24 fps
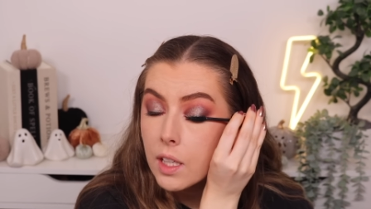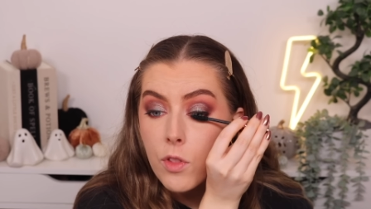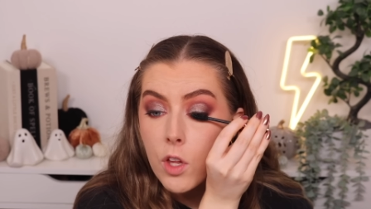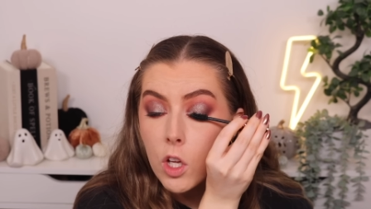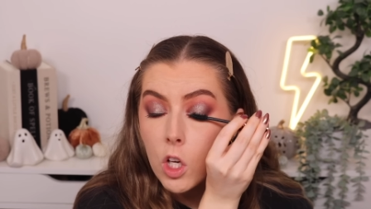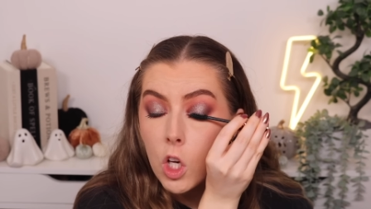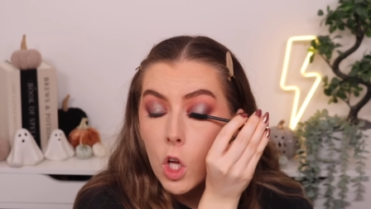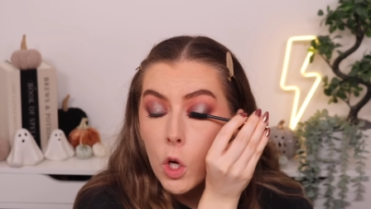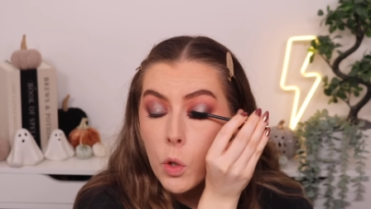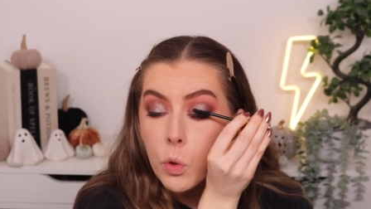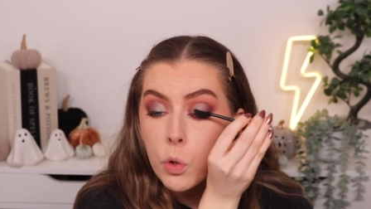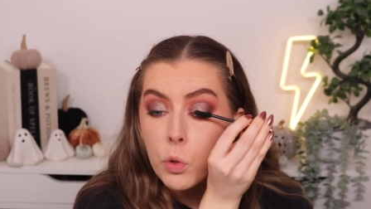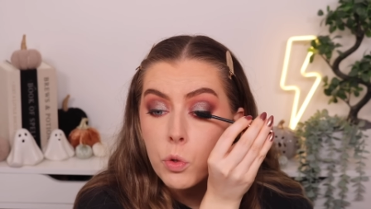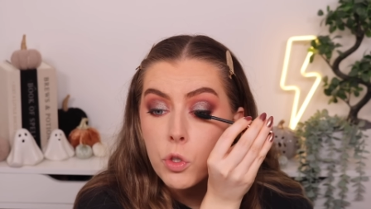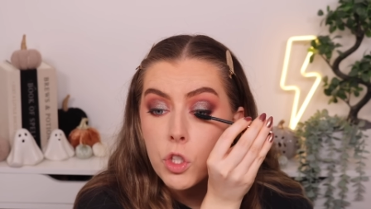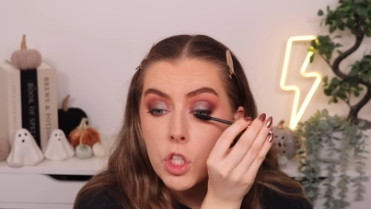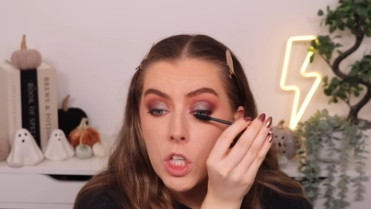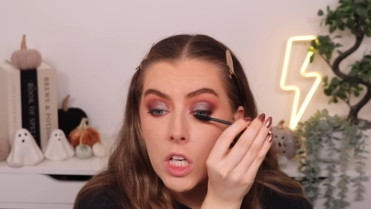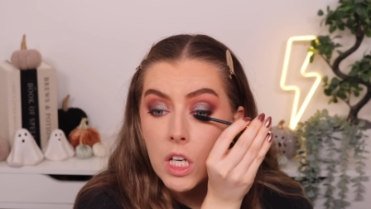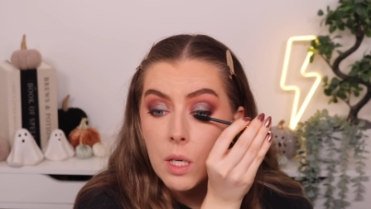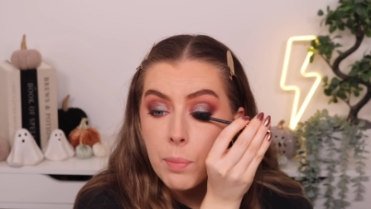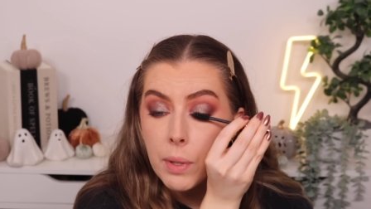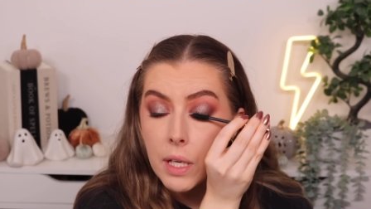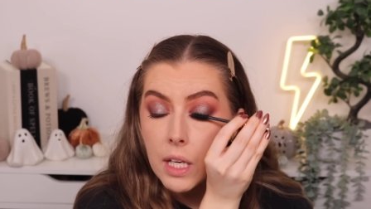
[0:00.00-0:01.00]
The local
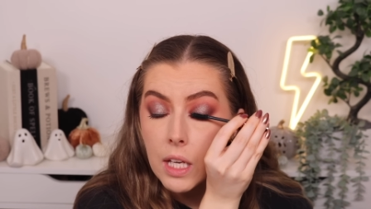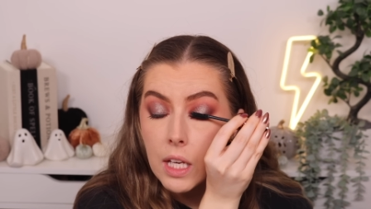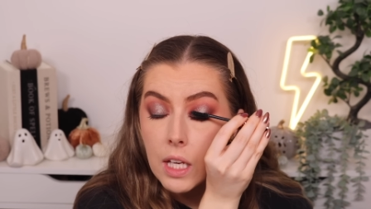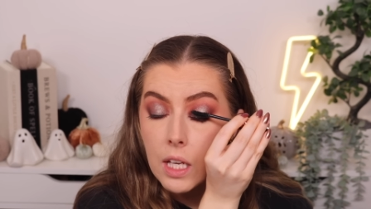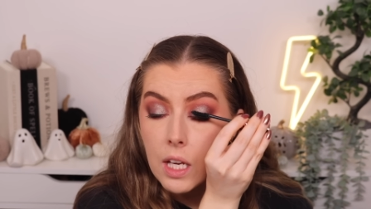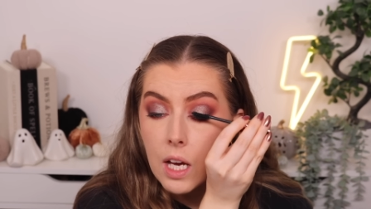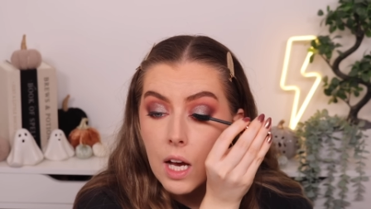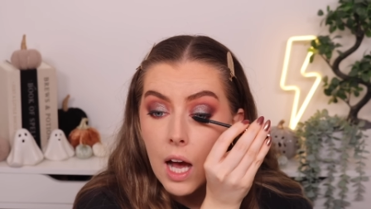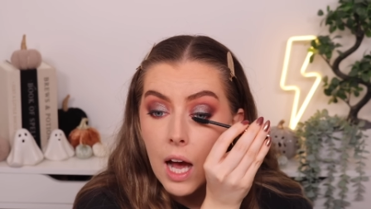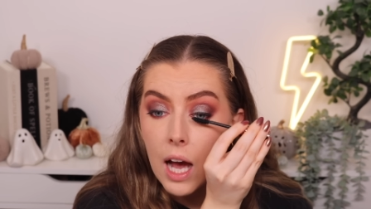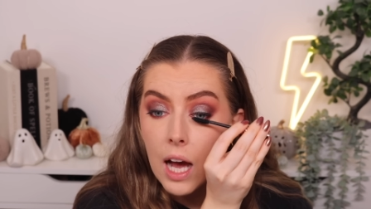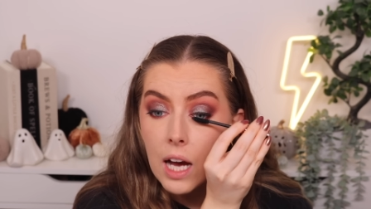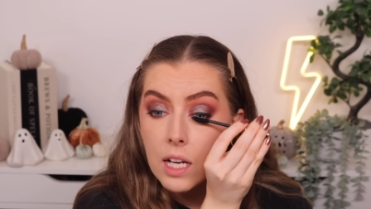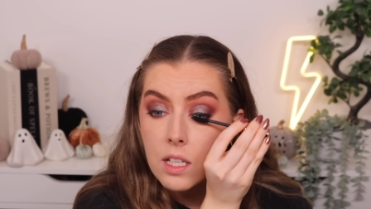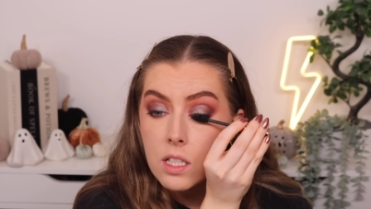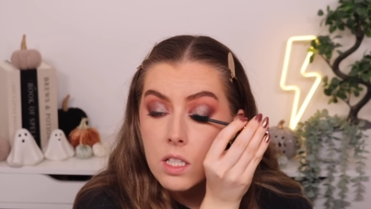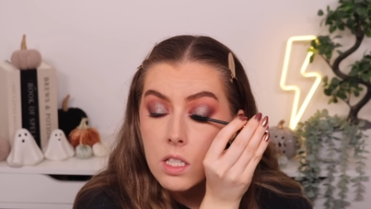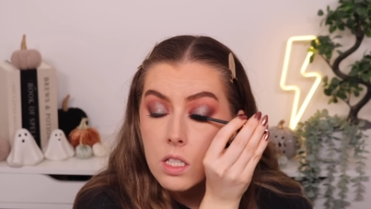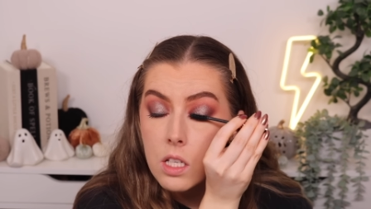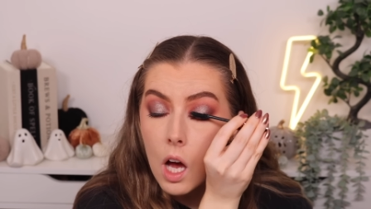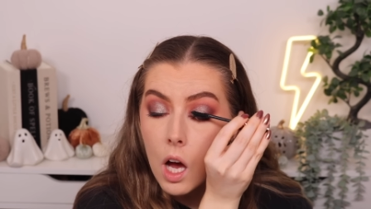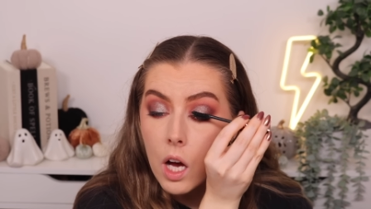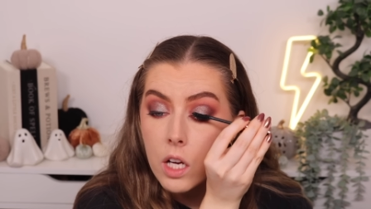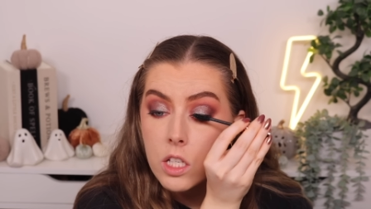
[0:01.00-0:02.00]
GP had
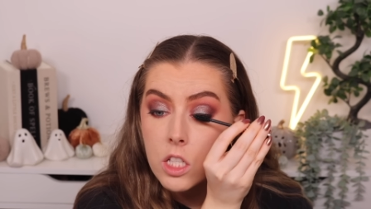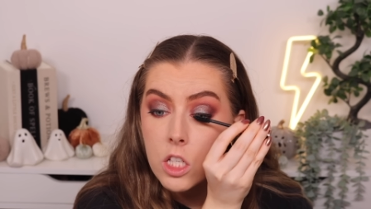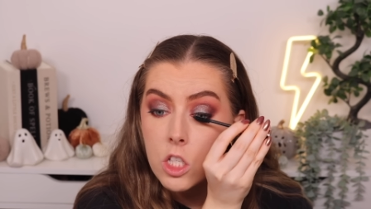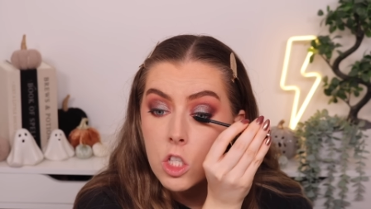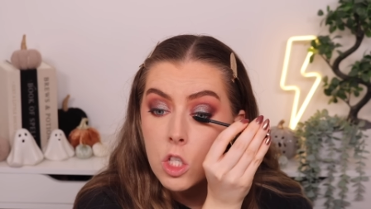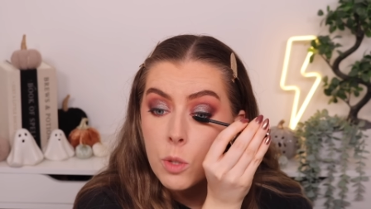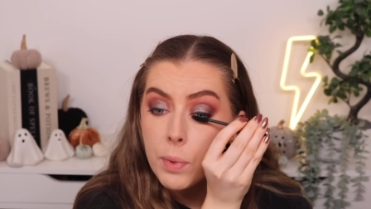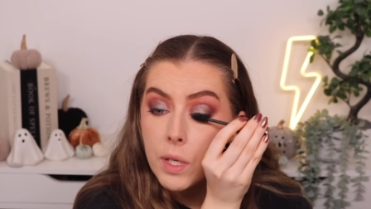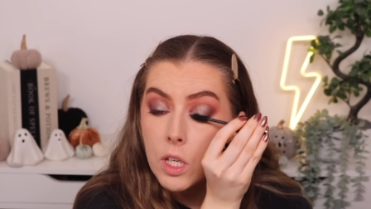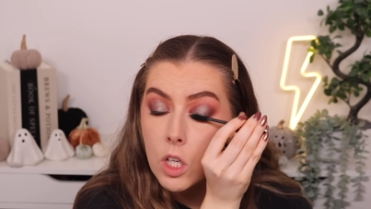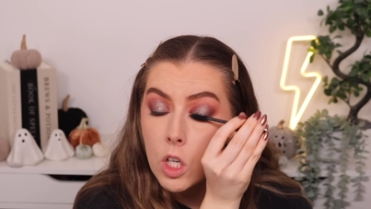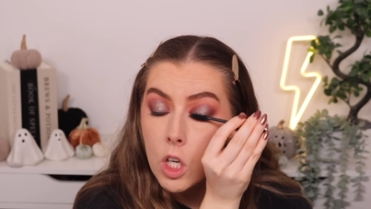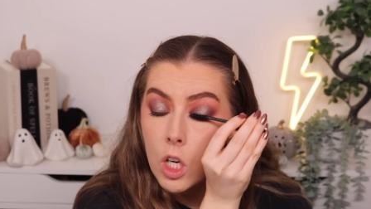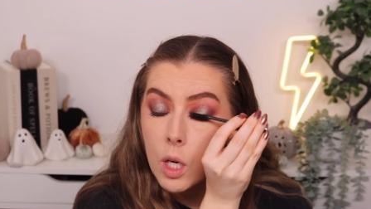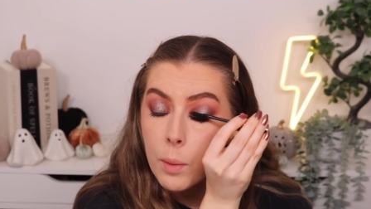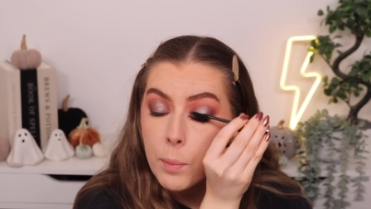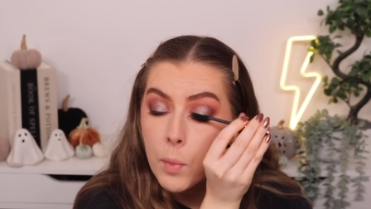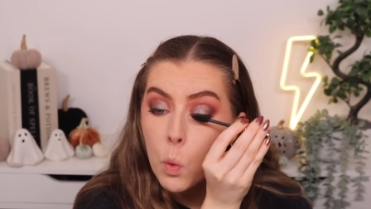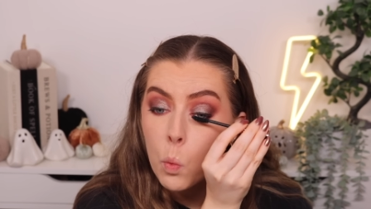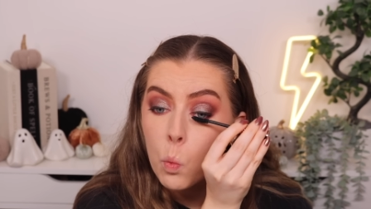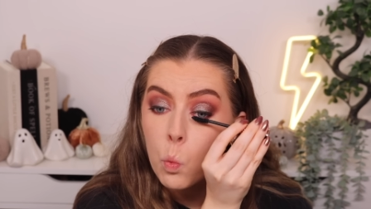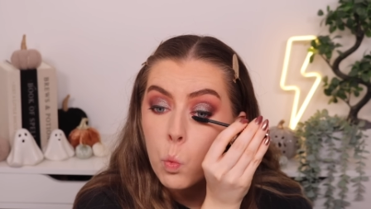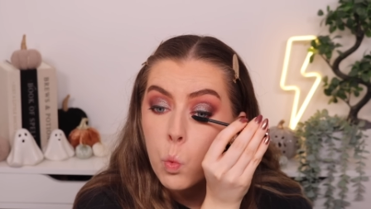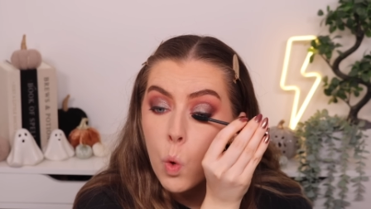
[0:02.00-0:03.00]
started to become
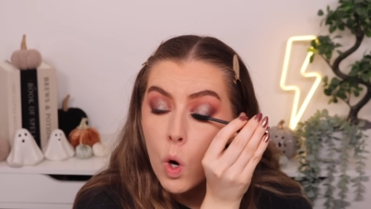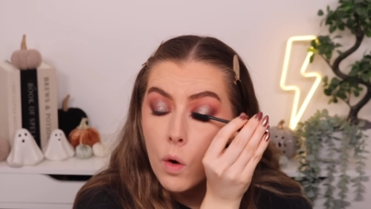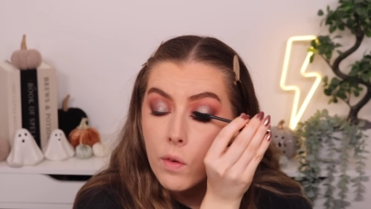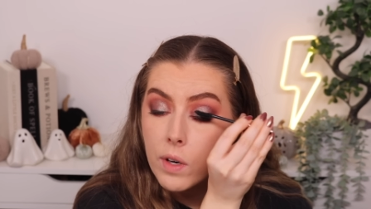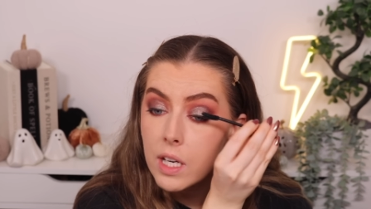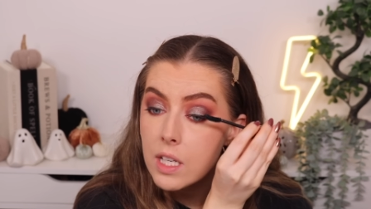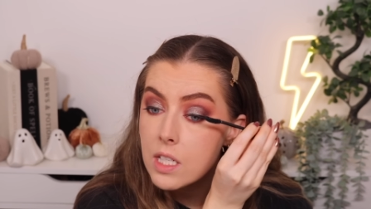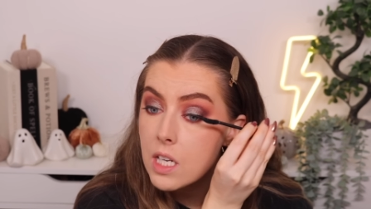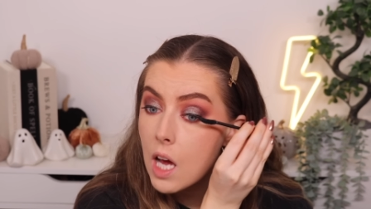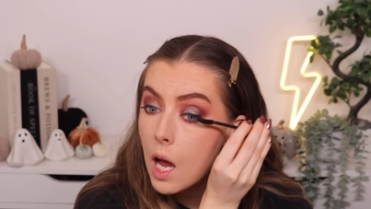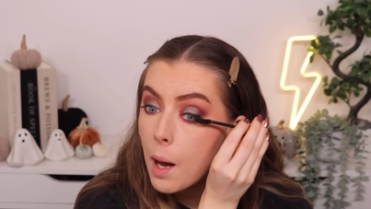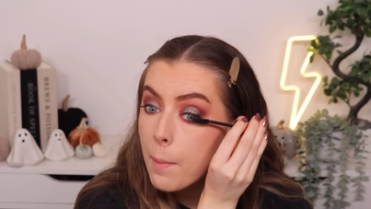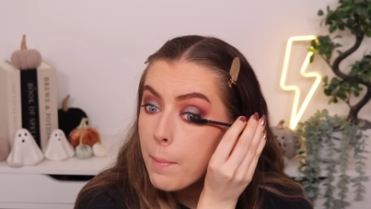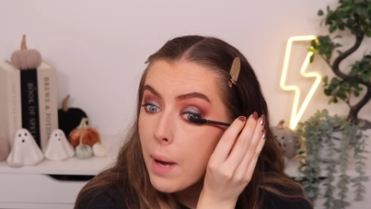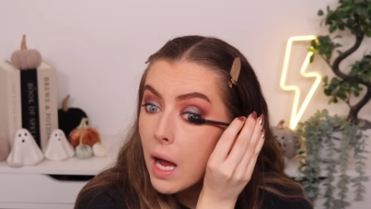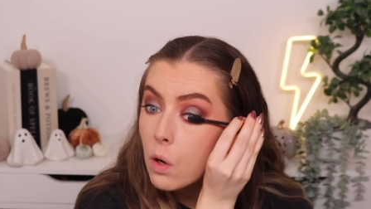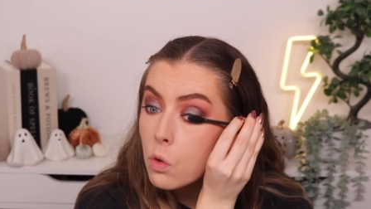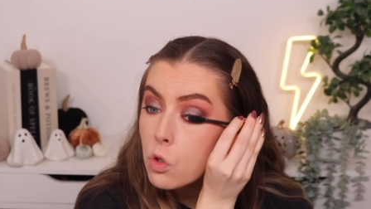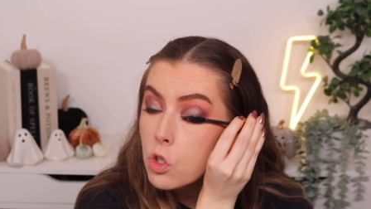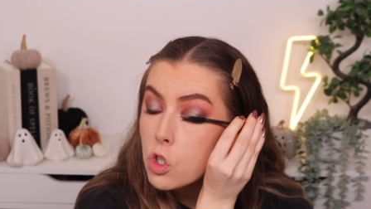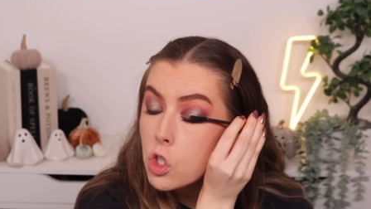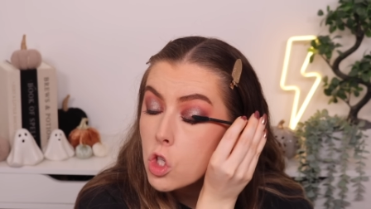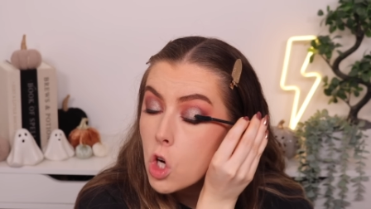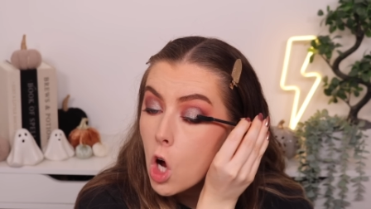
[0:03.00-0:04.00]
worried
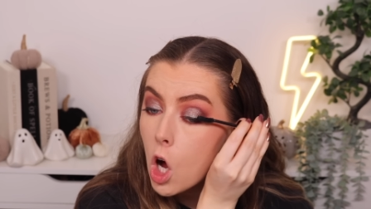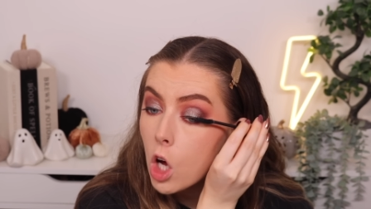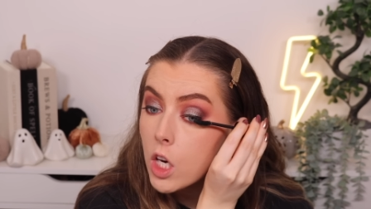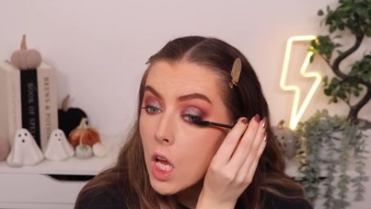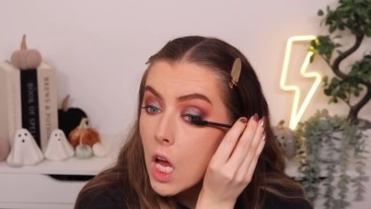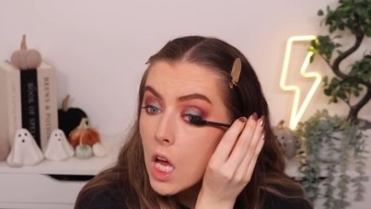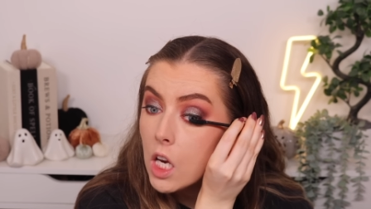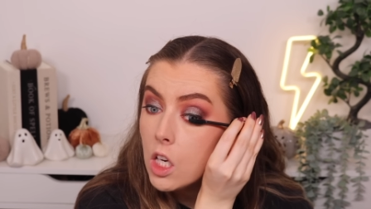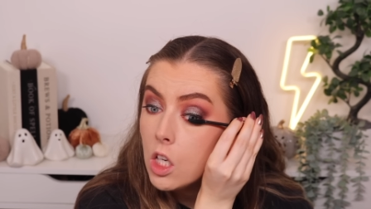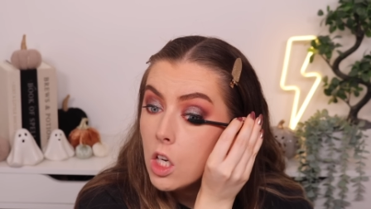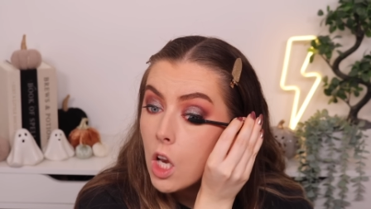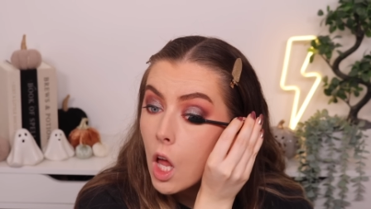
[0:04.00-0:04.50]
about John and